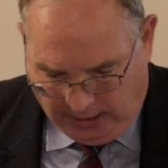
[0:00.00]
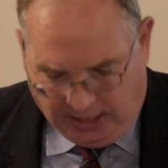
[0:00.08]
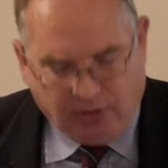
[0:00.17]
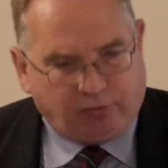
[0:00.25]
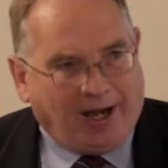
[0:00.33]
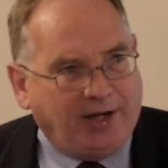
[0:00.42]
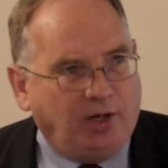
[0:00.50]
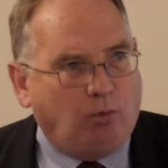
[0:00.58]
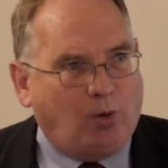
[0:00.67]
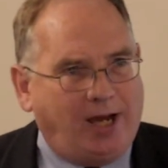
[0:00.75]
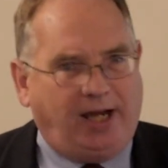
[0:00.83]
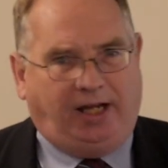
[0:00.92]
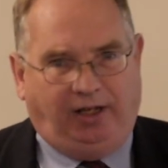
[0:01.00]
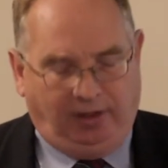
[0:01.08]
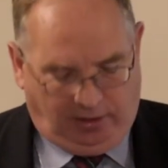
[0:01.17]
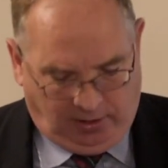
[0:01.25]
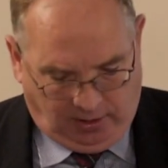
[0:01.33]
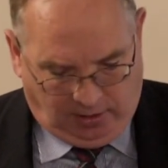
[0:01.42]
He ran away
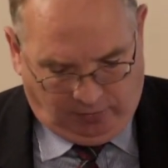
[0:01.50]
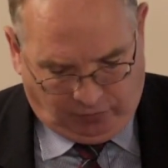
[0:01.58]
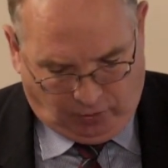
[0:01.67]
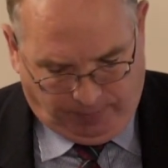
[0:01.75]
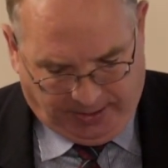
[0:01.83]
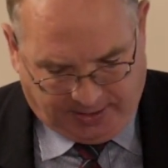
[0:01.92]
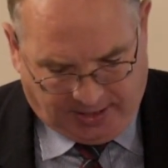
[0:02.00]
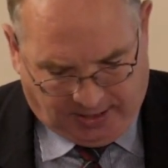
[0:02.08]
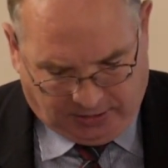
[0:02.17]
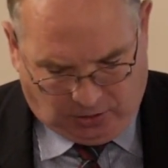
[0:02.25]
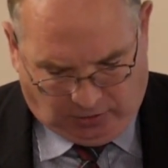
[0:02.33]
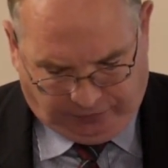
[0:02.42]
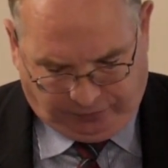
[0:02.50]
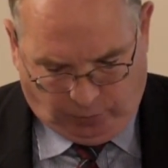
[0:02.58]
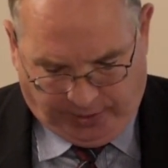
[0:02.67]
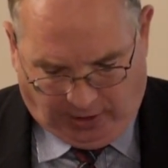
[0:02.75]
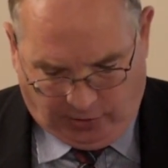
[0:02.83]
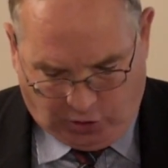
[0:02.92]
from the Ochakov
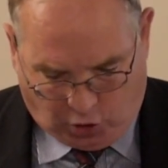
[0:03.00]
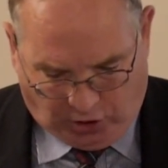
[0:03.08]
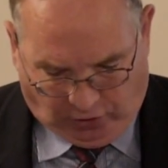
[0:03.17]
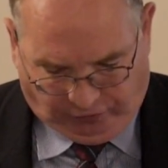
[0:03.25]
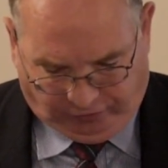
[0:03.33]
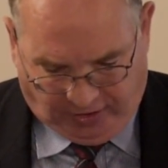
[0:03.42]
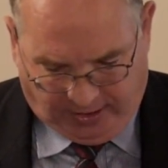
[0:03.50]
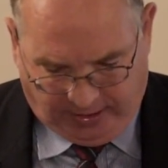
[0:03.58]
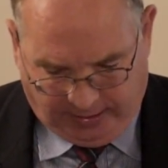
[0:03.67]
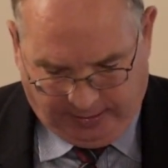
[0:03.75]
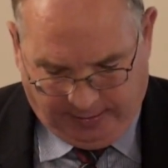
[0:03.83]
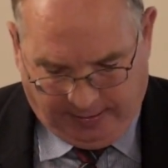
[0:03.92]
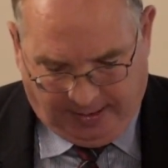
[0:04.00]
when under shell fire,